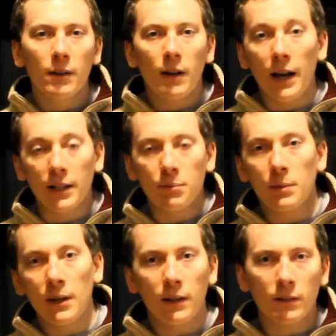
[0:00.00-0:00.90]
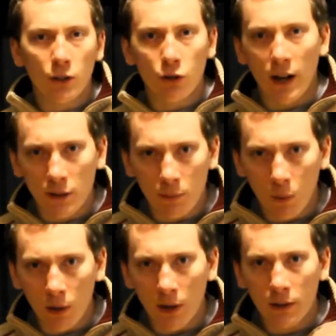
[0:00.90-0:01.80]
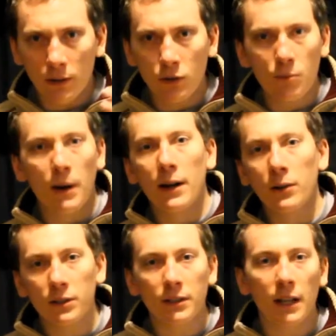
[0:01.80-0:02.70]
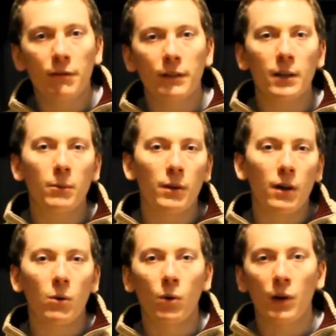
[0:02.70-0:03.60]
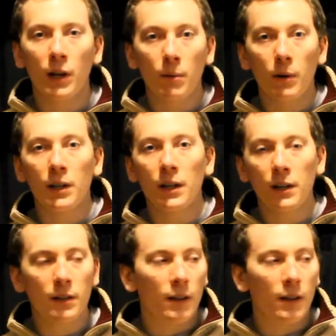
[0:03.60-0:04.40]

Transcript: Ice being to transport it to my house safely without worrying about heat.